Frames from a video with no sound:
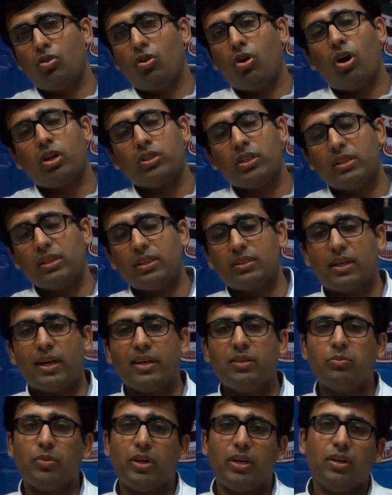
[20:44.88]
on an
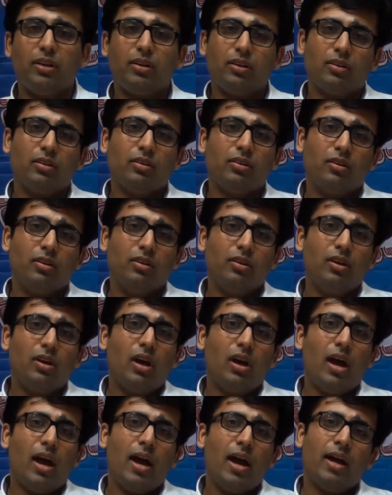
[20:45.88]
assignment
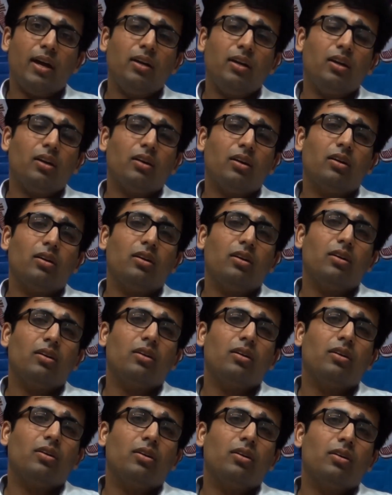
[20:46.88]
and
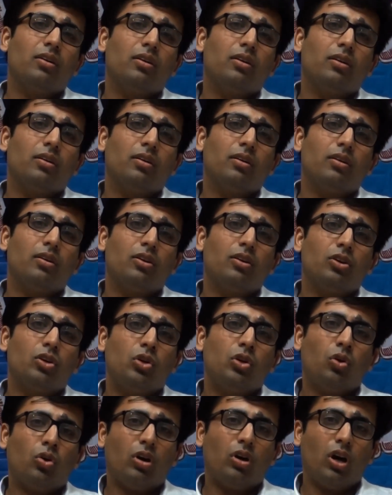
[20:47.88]

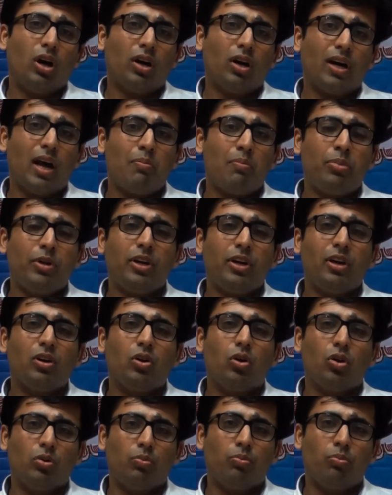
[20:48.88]
took a capital
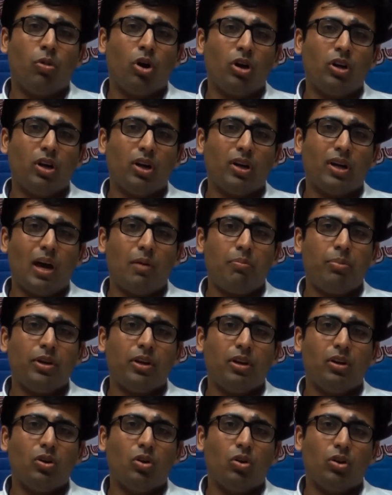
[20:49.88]
good, bought a
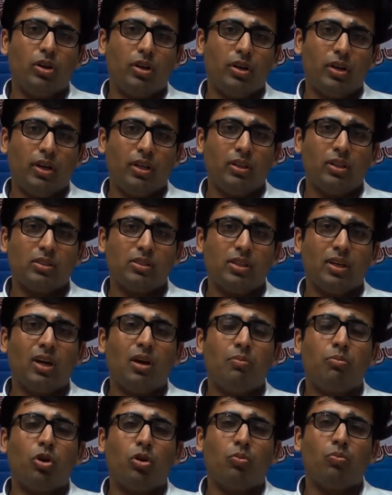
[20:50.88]
capital good in the
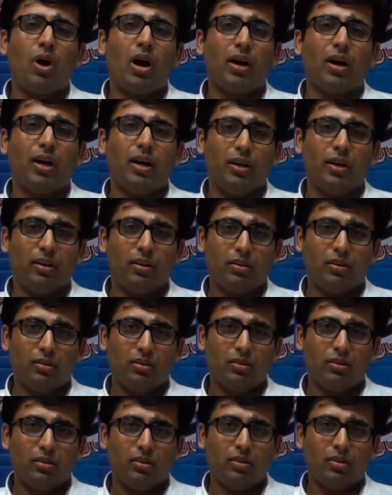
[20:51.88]
Singapore market,
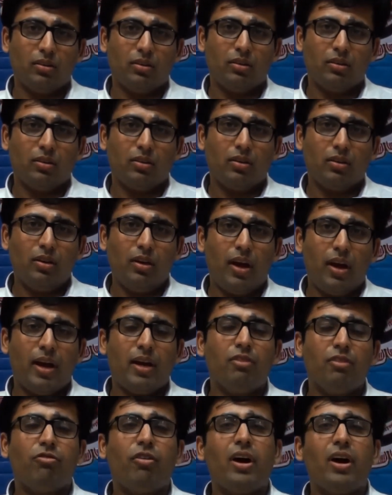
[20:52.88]

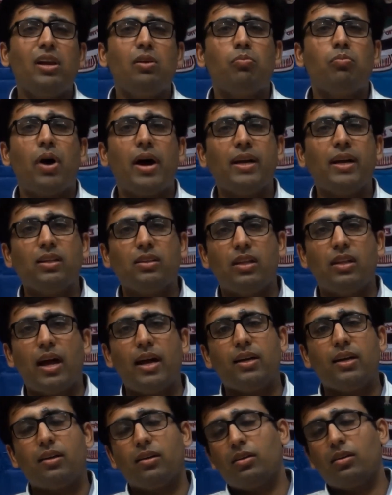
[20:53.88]
and while buying
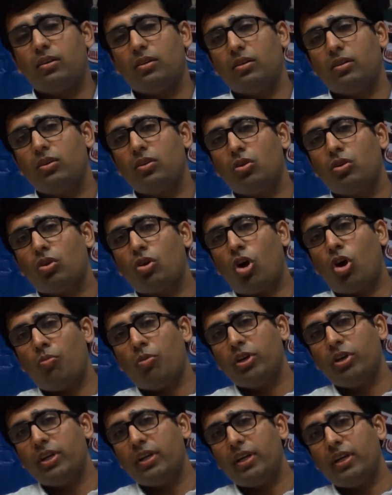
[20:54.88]
that
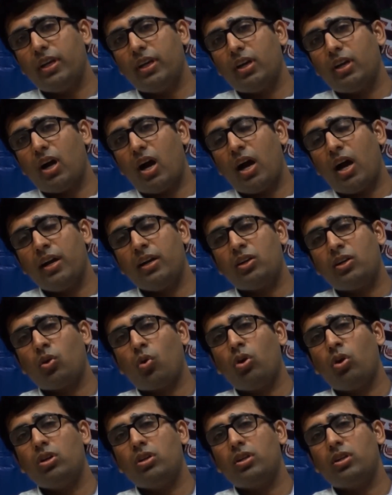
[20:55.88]
commodity, I
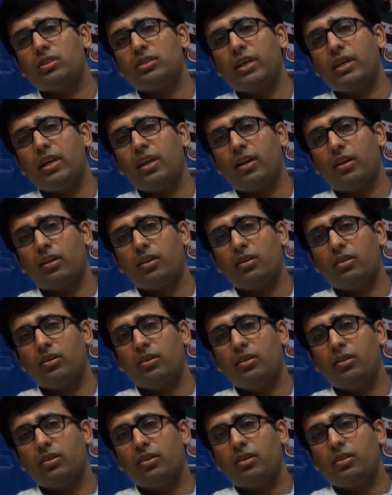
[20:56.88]
told the seller
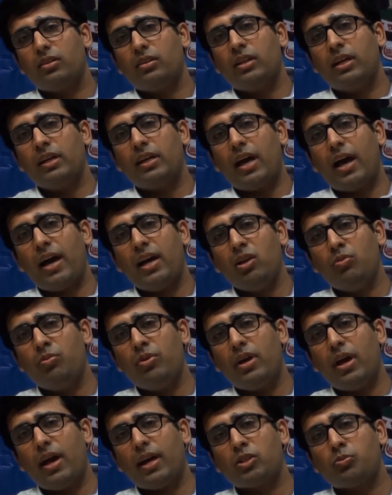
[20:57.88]
that I'll
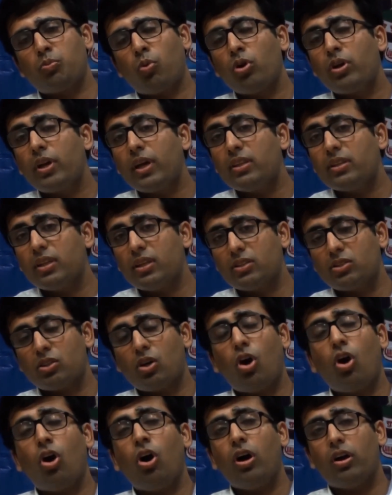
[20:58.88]
be exporting
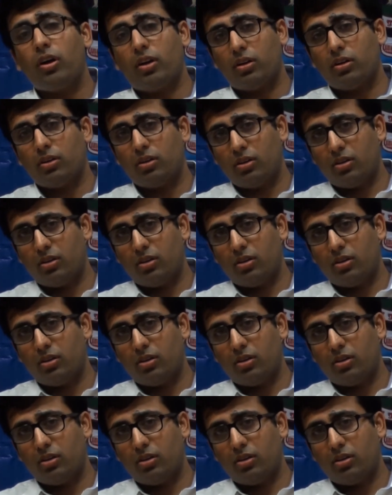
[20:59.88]
this or